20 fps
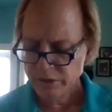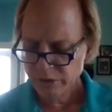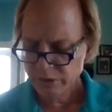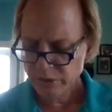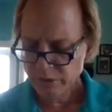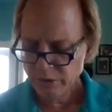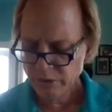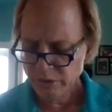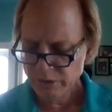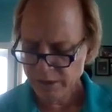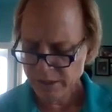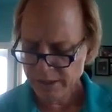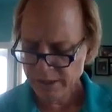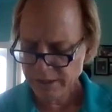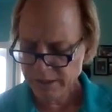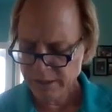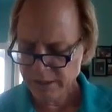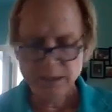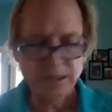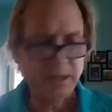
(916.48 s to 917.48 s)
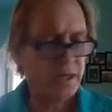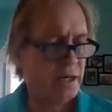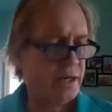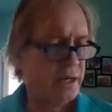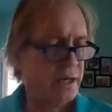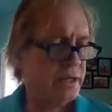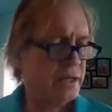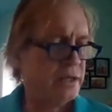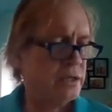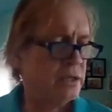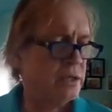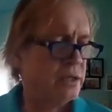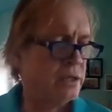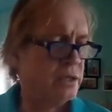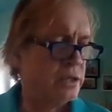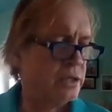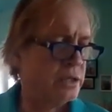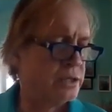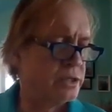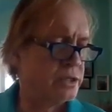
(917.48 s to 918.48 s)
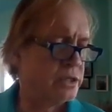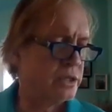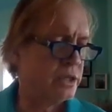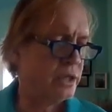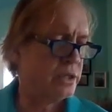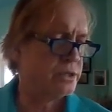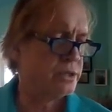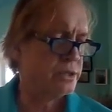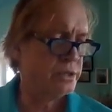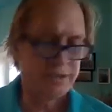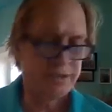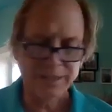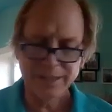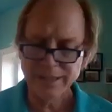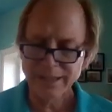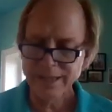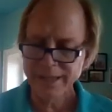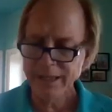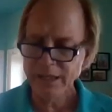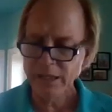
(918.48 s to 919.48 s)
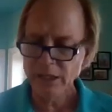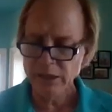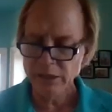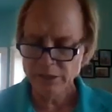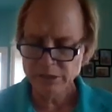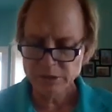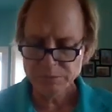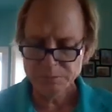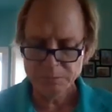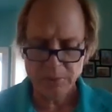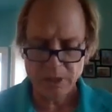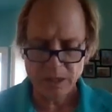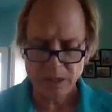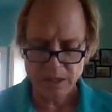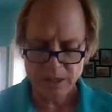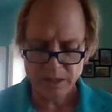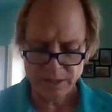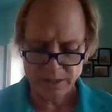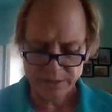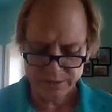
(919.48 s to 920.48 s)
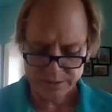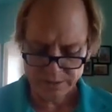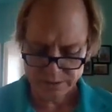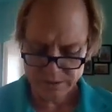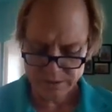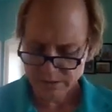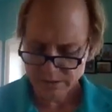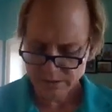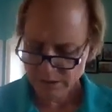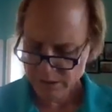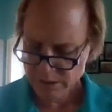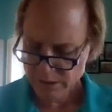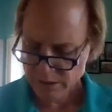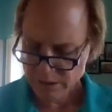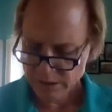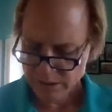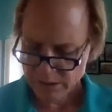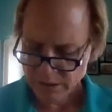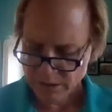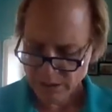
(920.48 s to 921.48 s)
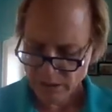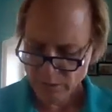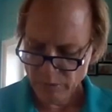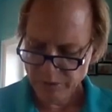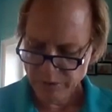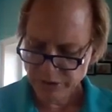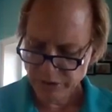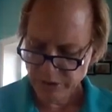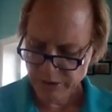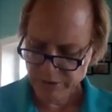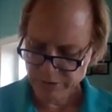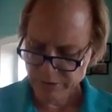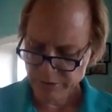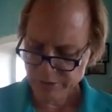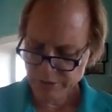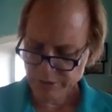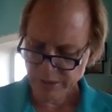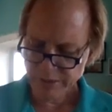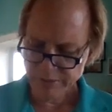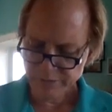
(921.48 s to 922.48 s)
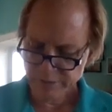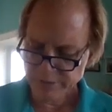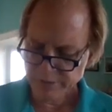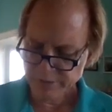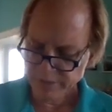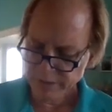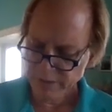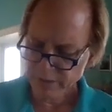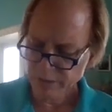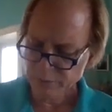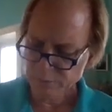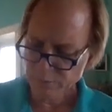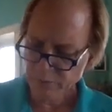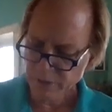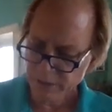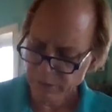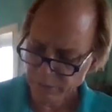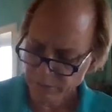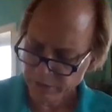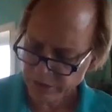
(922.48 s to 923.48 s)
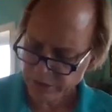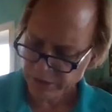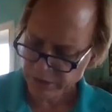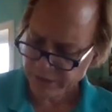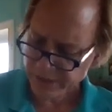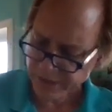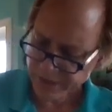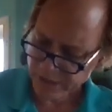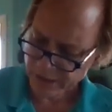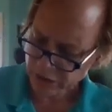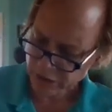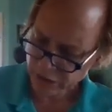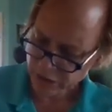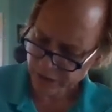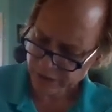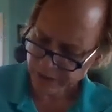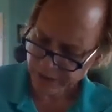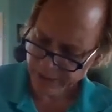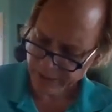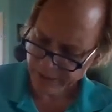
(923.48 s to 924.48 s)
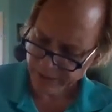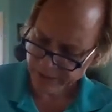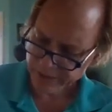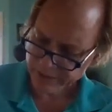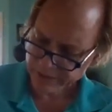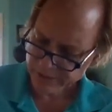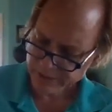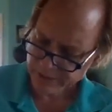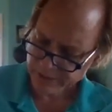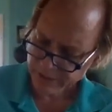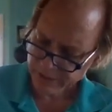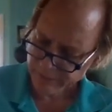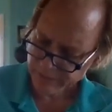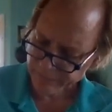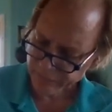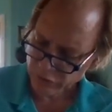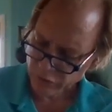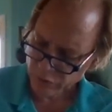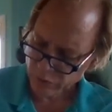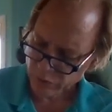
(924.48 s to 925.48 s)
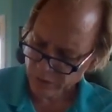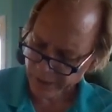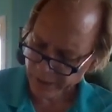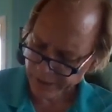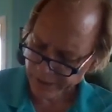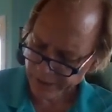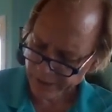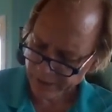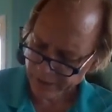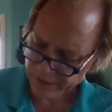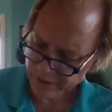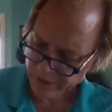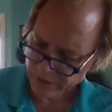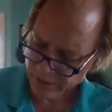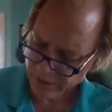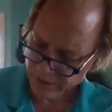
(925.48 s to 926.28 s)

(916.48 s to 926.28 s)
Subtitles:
299 discusses an English bond. I want you to understand this English bond. I want you to take a look at it and see if you can